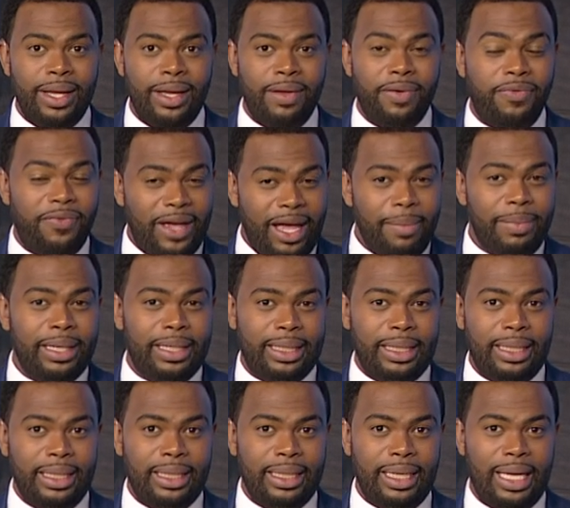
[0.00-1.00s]

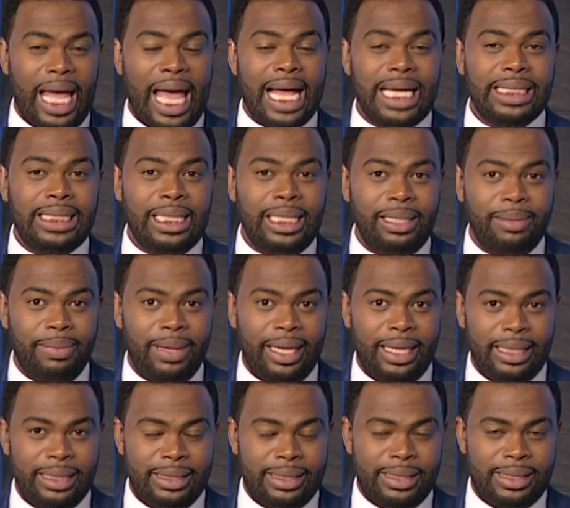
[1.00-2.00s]
family, and
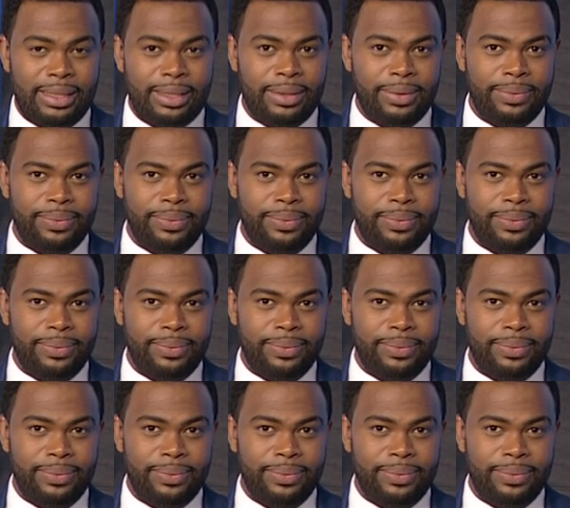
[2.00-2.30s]
teammates.